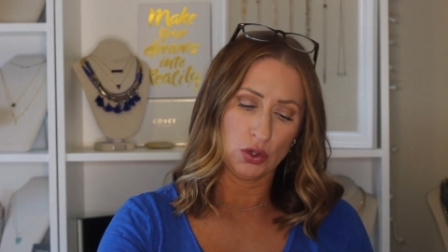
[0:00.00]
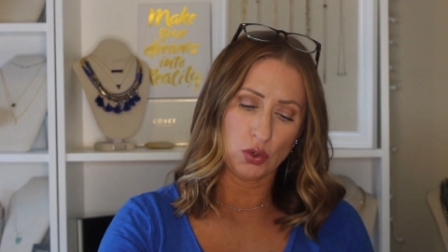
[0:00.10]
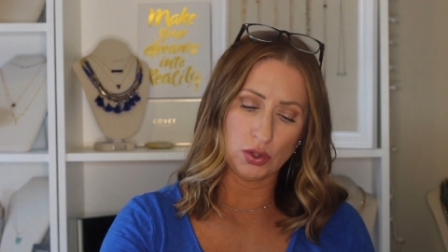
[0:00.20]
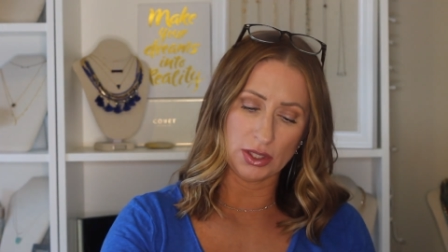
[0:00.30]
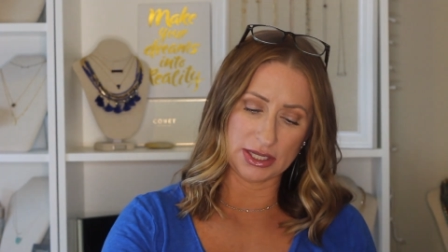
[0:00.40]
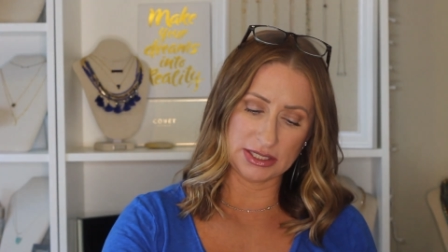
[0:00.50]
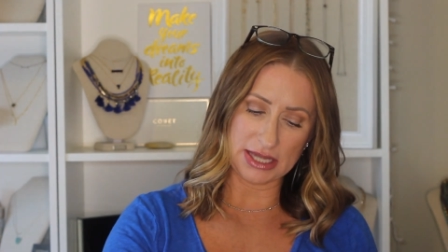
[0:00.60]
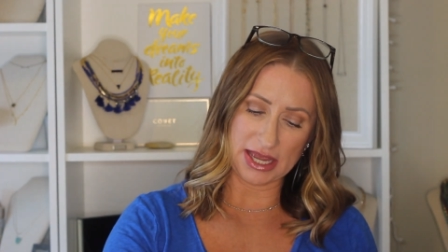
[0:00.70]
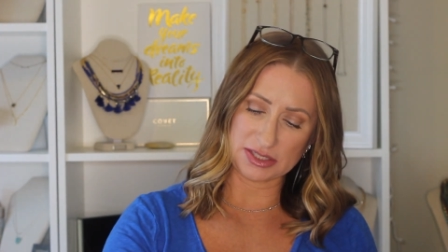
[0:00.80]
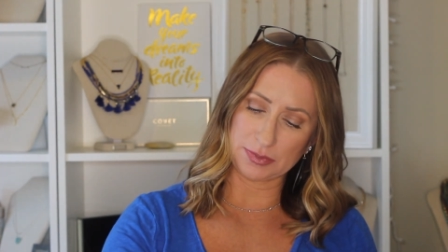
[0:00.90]
Coola's
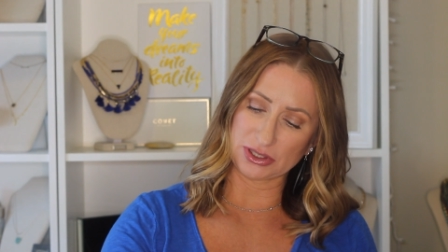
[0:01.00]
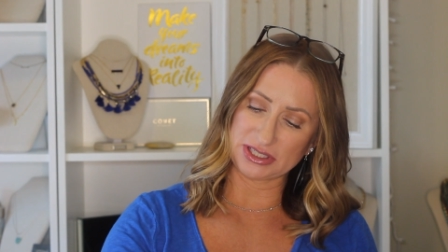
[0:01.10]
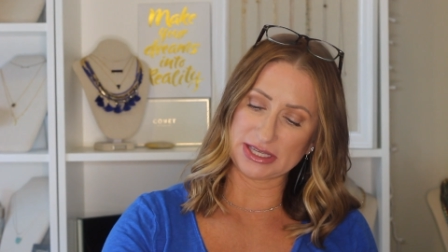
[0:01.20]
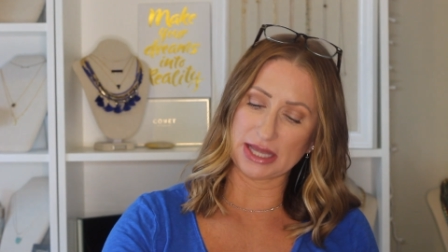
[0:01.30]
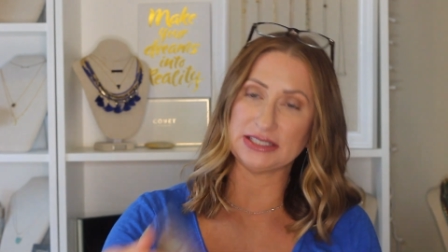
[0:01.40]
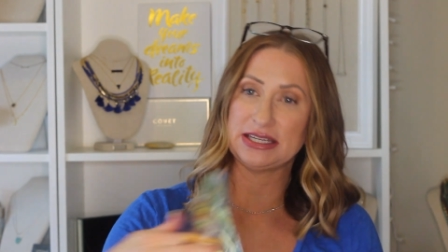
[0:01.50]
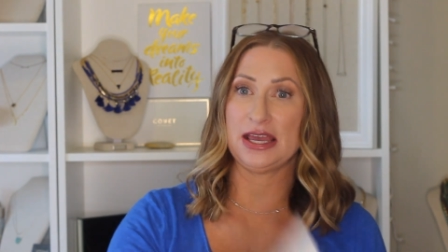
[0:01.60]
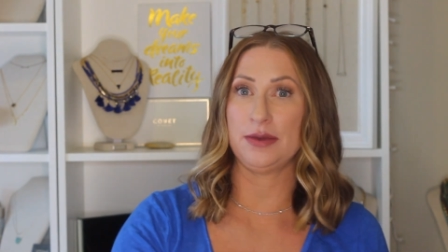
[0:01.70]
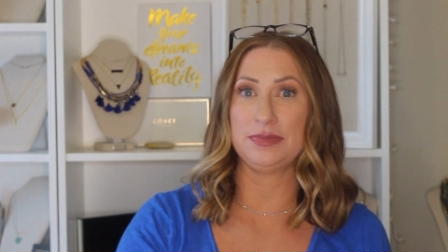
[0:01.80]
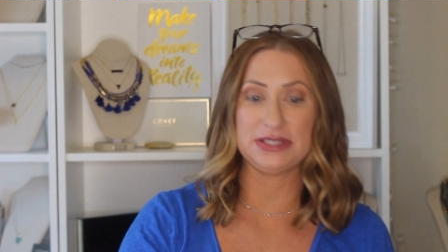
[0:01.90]
Expert Sun
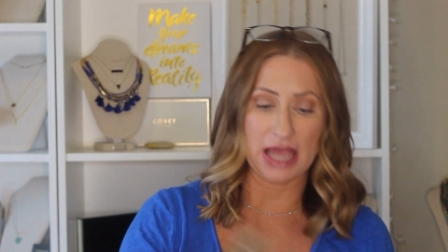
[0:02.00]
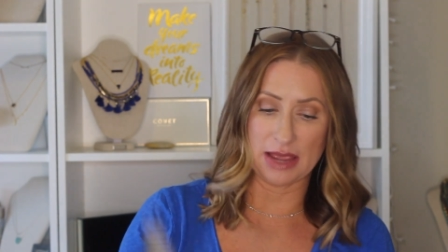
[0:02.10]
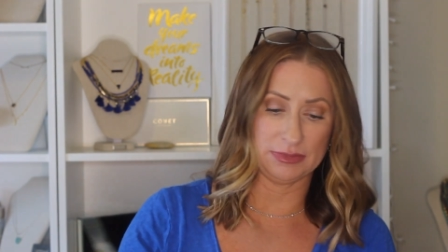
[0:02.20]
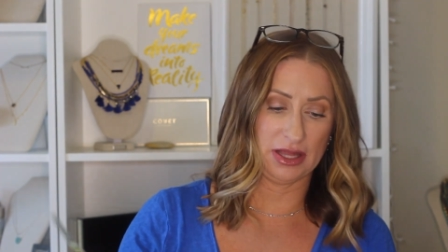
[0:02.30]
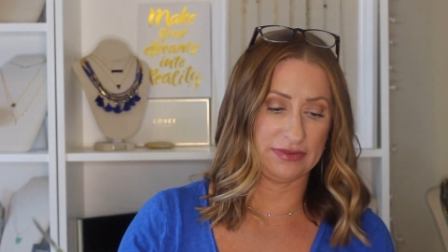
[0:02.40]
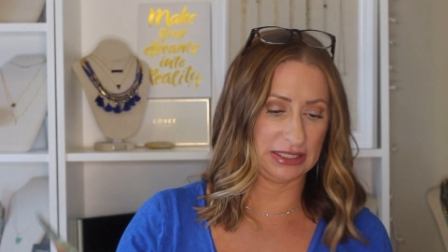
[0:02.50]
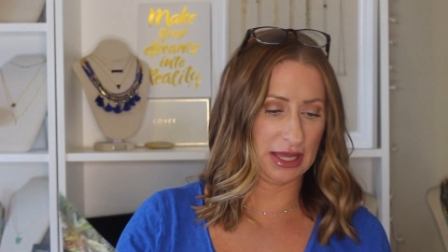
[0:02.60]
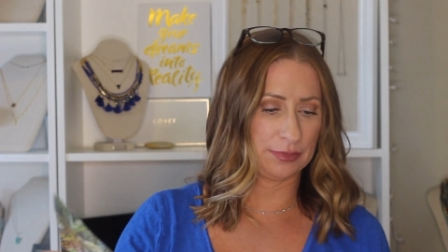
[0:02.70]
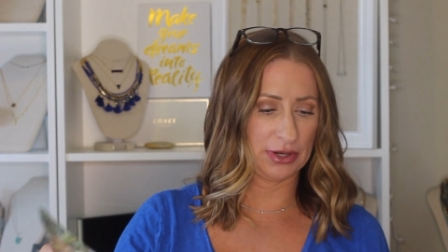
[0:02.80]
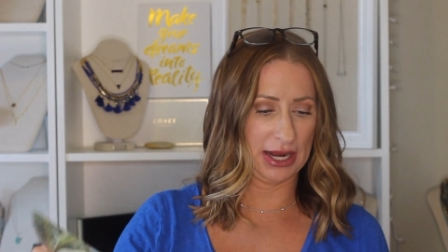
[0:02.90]
Tips. I'm loving
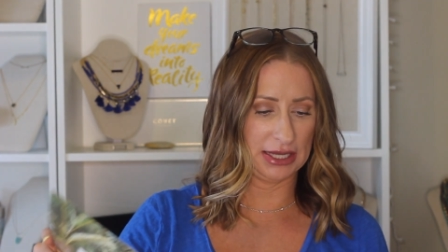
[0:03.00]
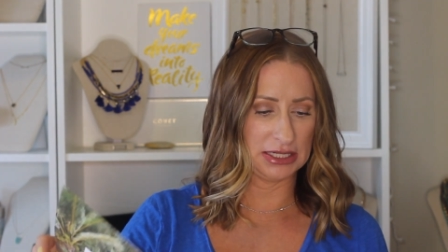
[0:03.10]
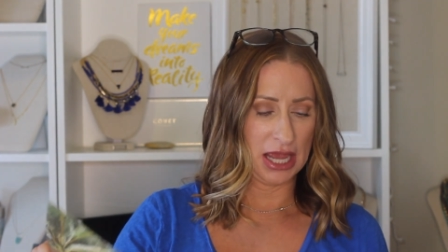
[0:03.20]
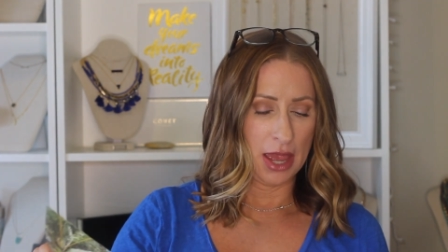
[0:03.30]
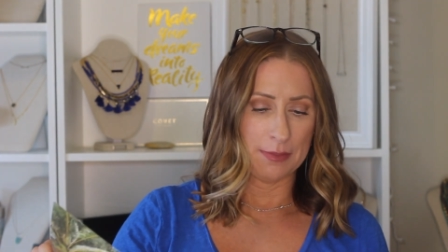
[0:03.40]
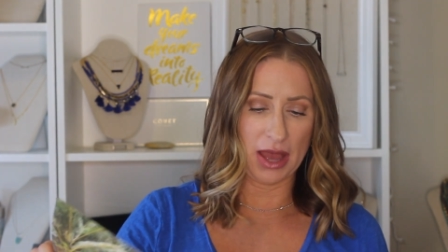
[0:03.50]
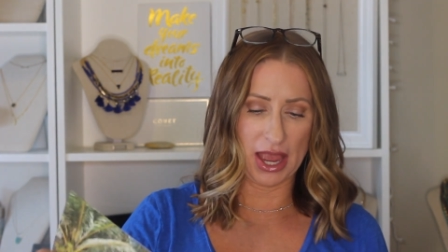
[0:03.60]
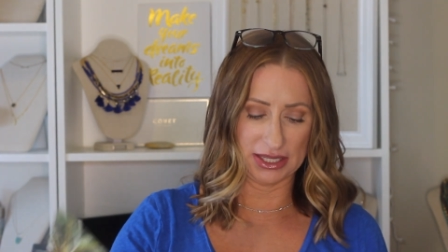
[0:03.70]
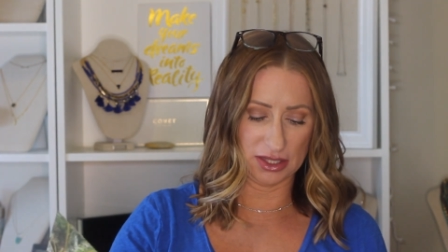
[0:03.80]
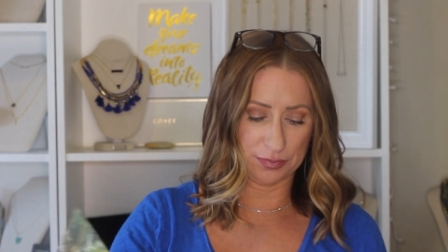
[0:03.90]
that brand.
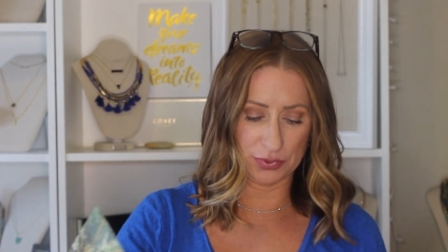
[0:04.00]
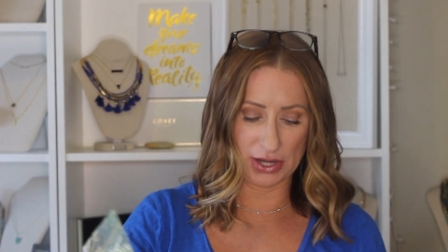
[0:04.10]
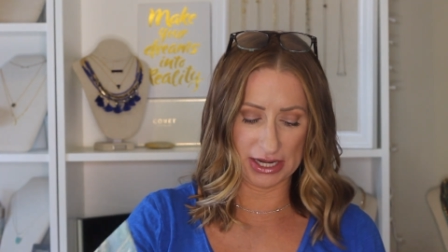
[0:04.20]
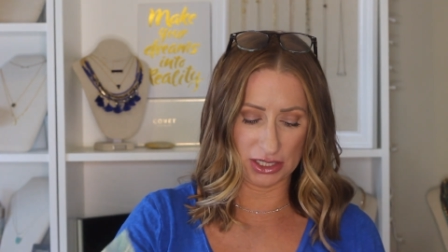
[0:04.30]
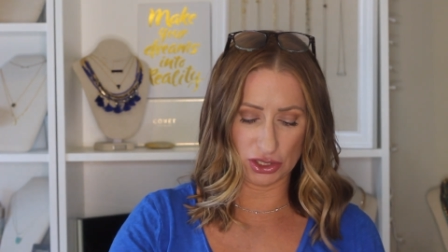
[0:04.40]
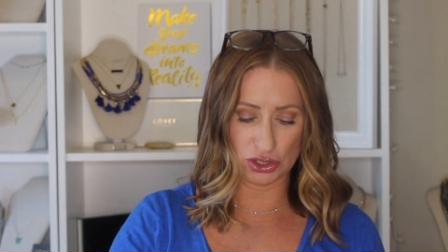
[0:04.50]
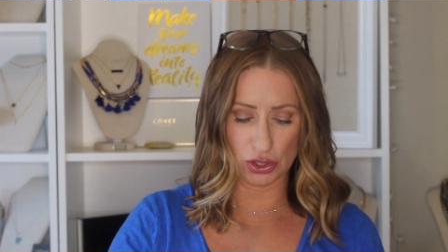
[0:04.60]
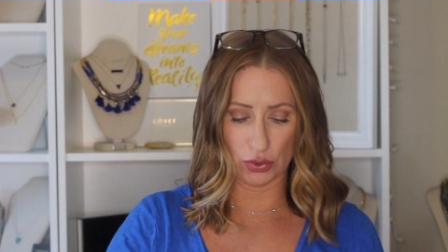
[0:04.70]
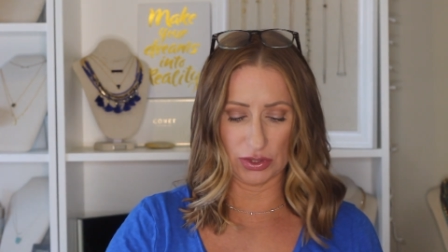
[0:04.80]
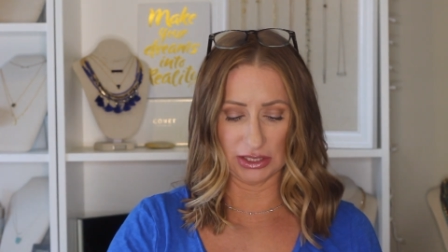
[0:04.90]
Behind the print,
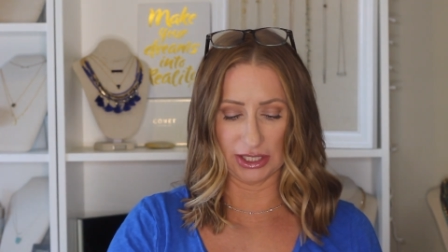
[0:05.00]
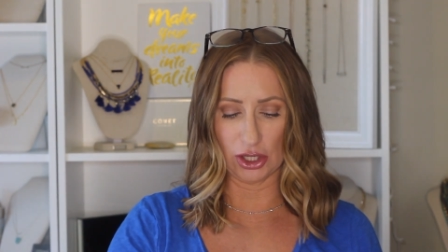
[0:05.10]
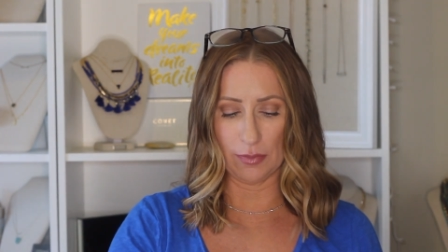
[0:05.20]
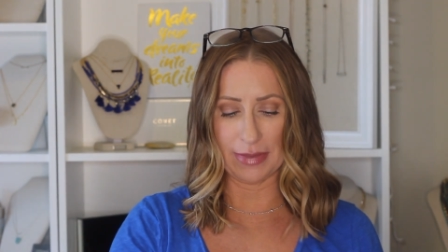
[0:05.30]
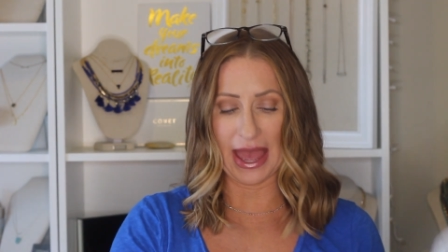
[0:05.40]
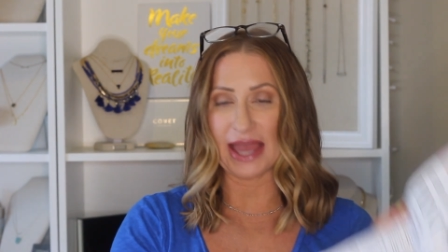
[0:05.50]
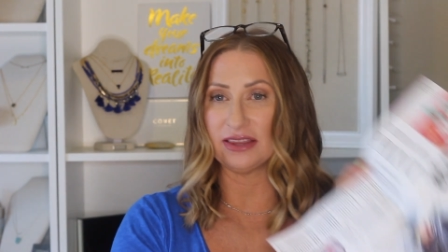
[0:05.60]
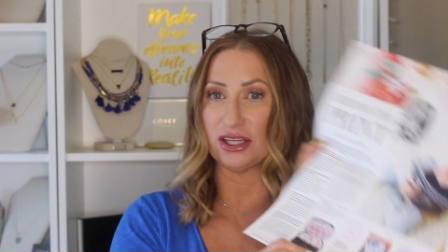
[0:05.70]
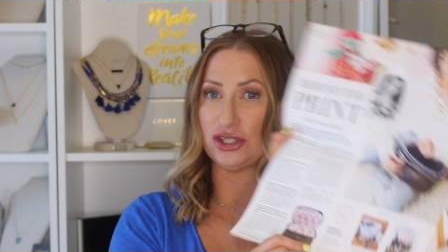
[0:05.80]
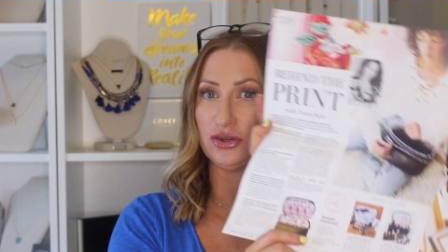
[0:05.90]
so the little
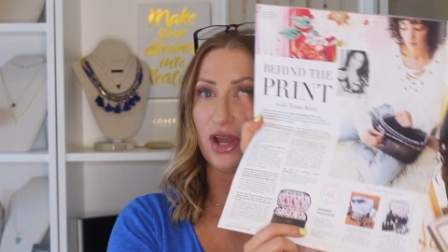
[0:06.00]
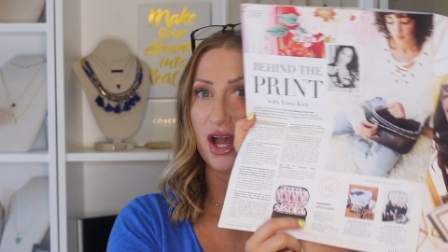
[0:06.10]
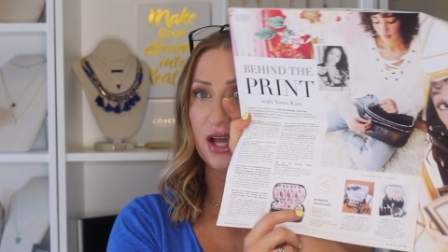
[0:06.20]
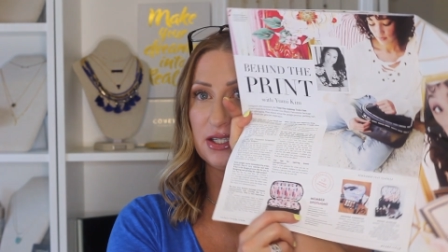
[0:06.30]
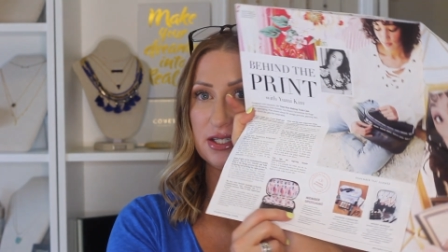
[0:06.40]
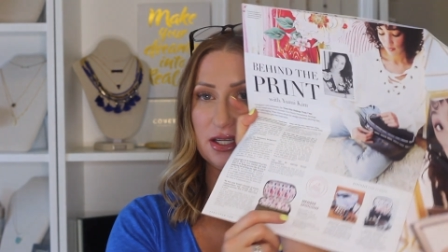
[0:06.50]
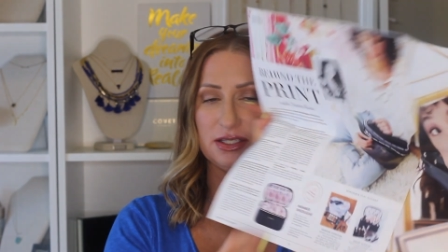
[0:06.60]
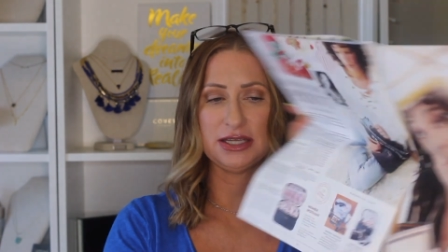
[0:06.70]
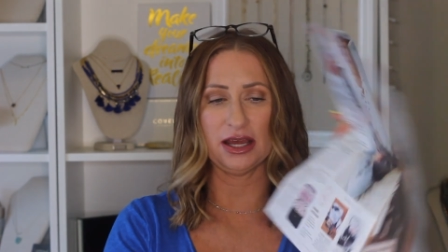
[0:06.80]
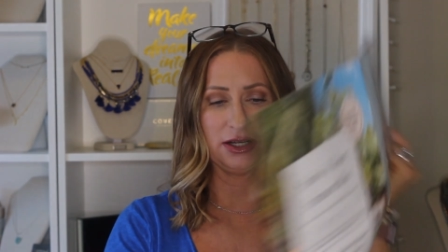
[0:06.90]
bag that you got
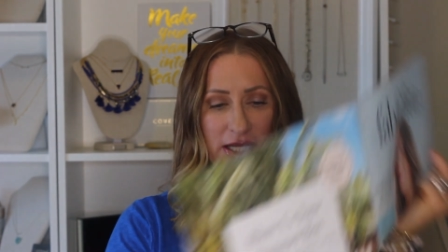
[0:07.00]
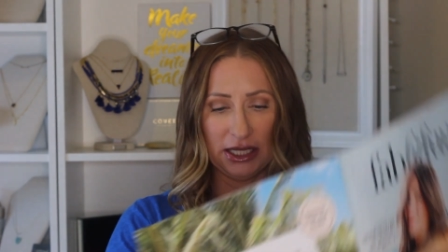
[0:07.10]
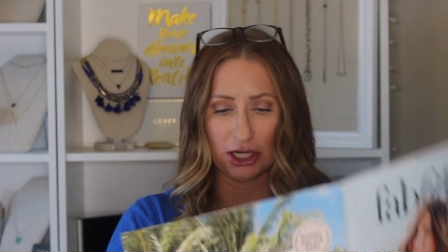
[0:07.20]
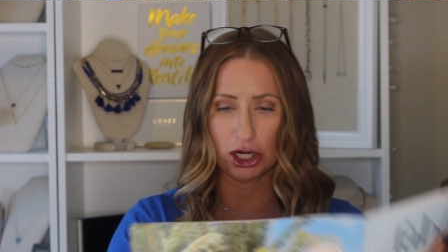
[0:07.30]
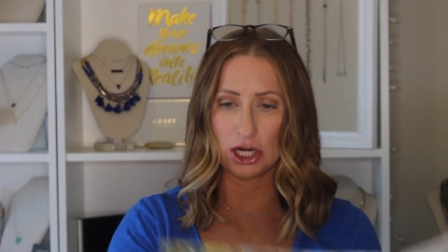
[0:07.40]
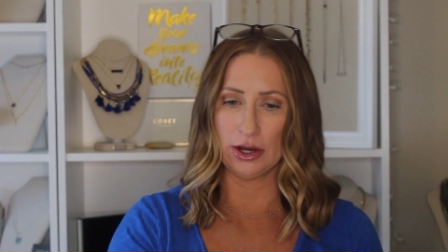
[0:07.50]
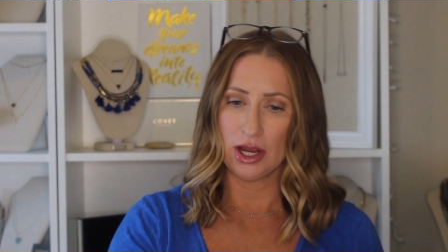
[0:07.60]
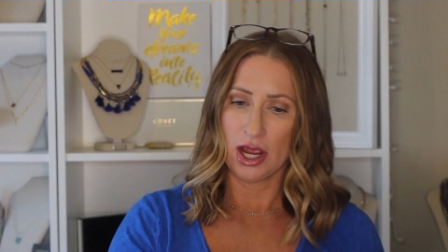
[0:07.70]
down here.